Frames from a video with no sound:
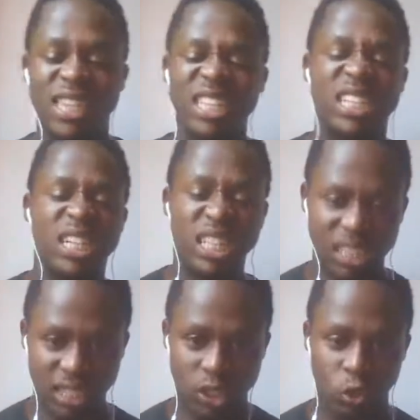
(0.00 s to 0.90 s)

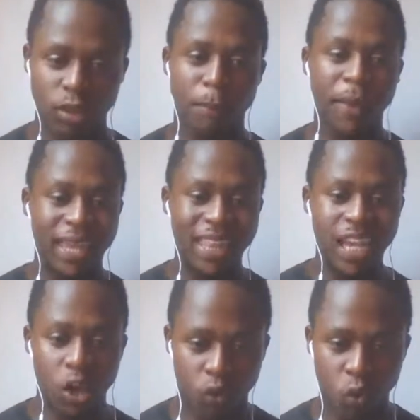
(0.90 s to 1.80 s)
genesis or the
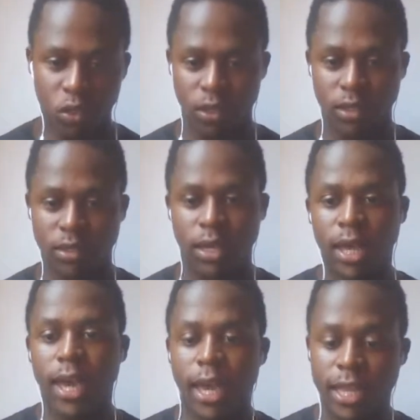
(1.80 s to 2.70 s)
beginning of good things
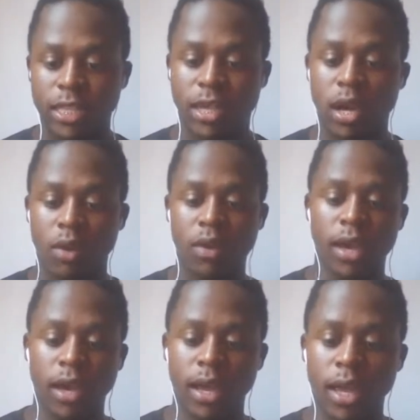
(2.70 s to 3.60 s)
in his
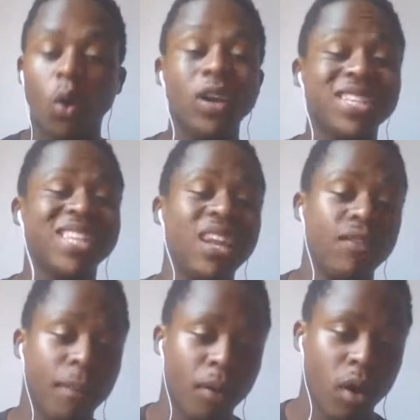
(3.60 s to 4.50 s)
career or his
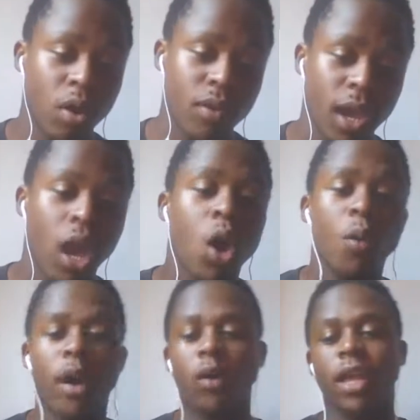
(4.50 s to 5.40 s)
Liverpool career.
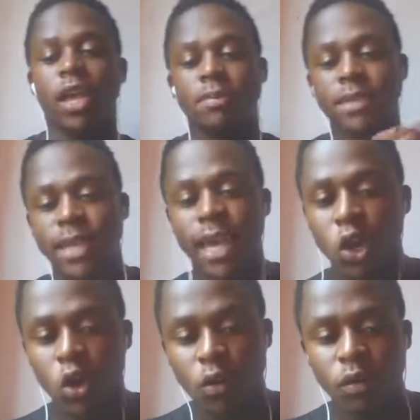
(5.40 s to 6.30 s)
We're gonna keep seeing a
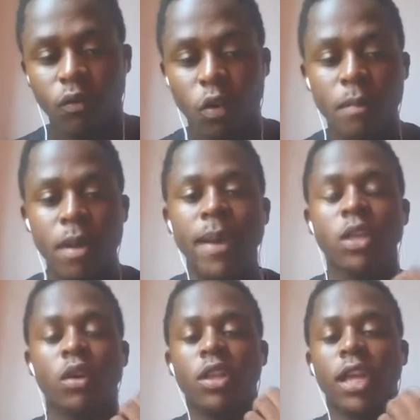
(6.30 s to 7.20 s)
lot from him,
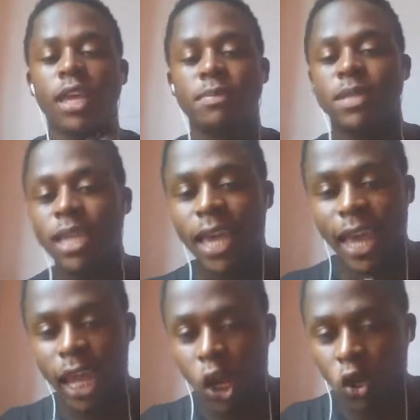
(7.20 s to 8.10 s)
and we're gonna keep seeing
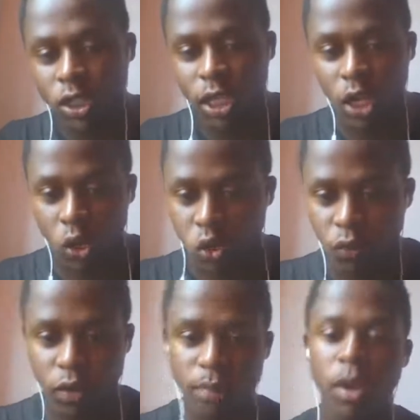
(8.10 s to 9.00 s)
a lot and a lot
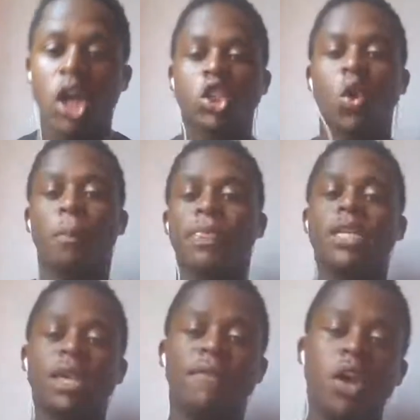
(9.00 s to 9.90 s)
of him. So
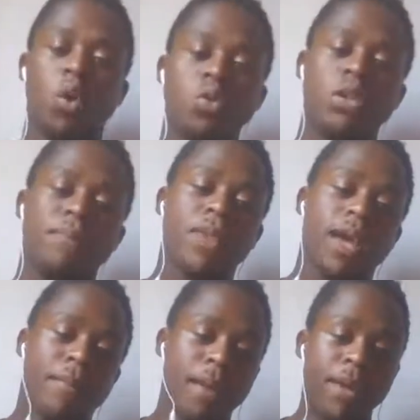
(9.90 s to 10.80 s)
7 goals.
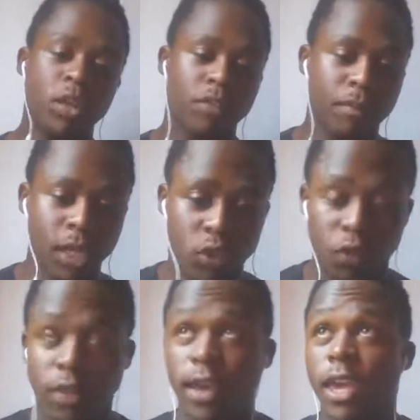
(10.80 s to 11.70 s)
My man of the match
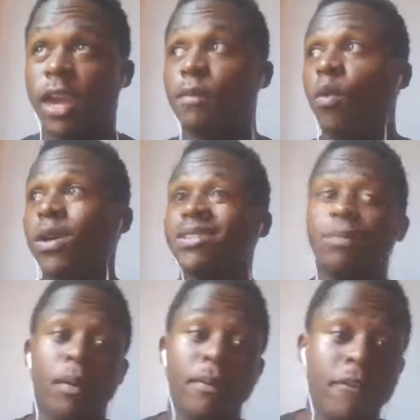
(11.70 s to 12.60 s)
for the game was
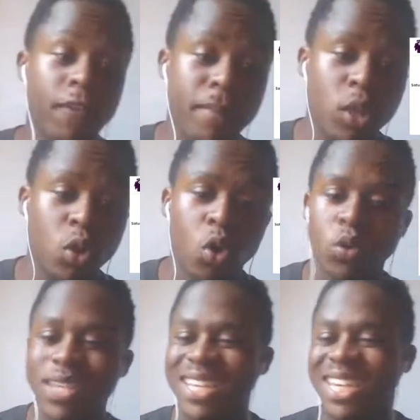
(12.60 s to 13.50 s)
Bobby Firmino, because